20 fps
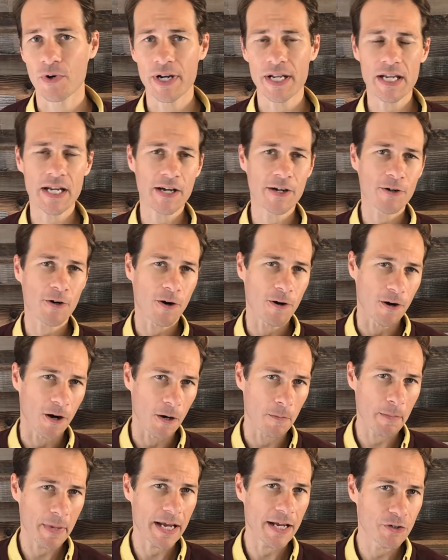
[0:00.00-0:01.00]
here are our
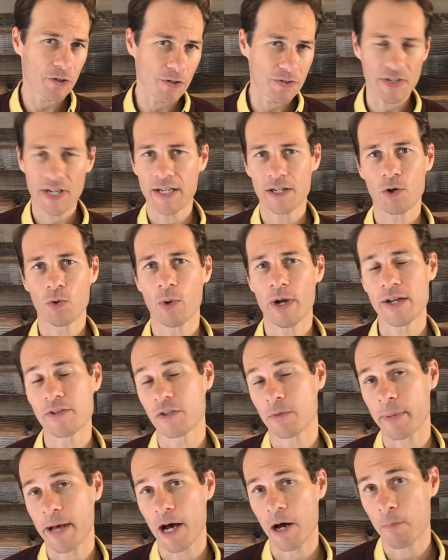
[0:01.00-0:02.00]
major takeaways about